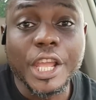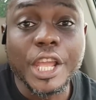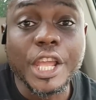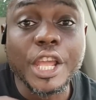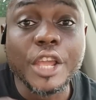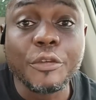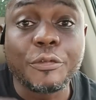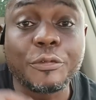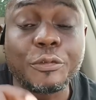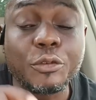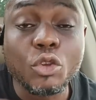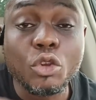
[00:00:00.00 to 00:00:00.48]

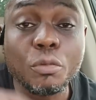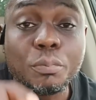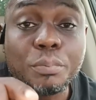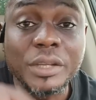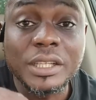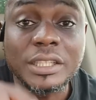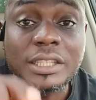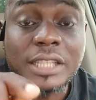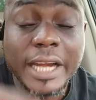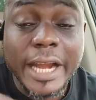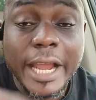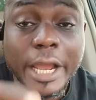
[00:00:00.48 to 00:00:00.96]
if you
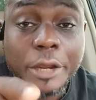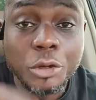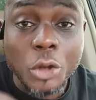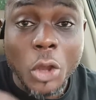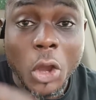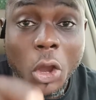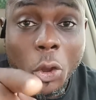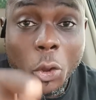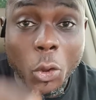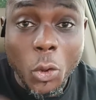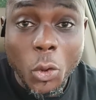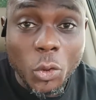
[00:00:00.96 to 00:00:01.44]
betray
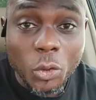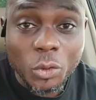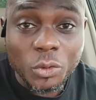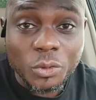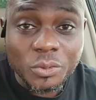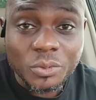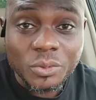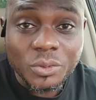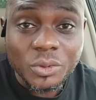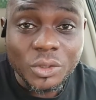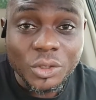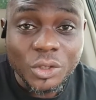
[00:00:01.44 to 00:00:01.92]
your
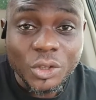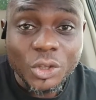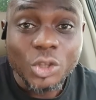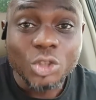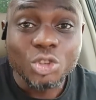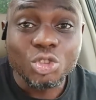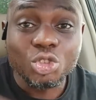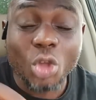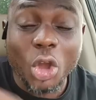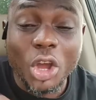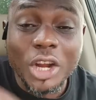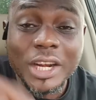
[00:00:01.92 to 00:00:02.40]
own,
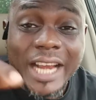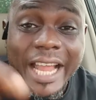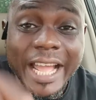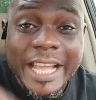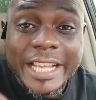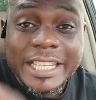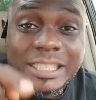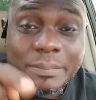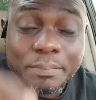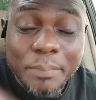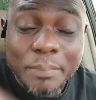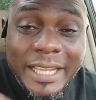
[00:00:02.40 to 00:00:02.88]
don't
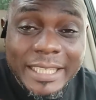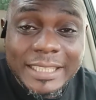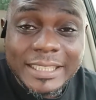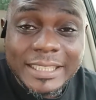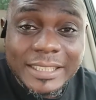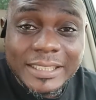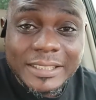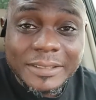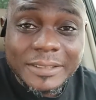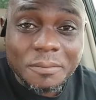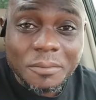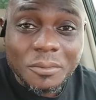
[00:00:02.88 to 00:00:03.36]

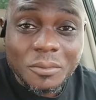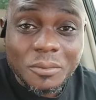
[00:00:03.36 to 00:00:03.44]
expect